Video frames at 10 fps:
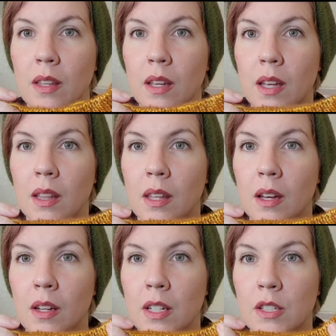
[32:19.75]
thing and the
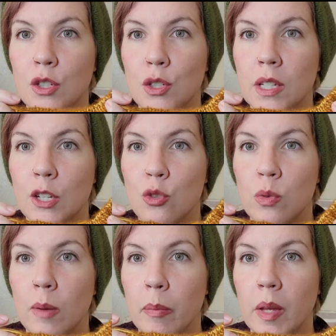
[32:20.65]
honey is just like
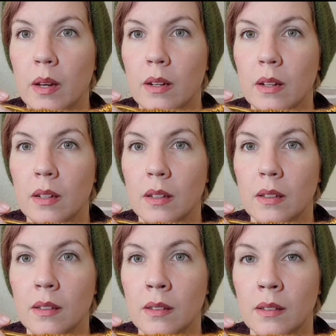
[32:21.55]
dripping.
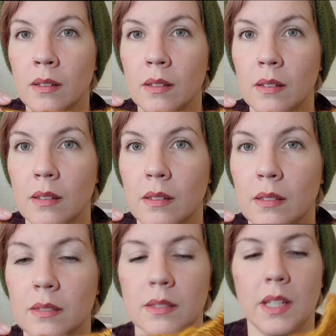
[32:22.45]

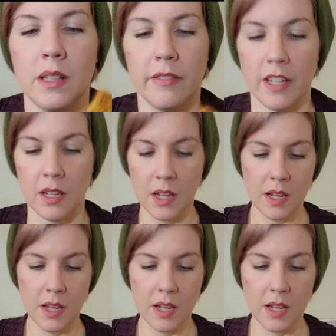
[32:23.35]
Oh, I love it.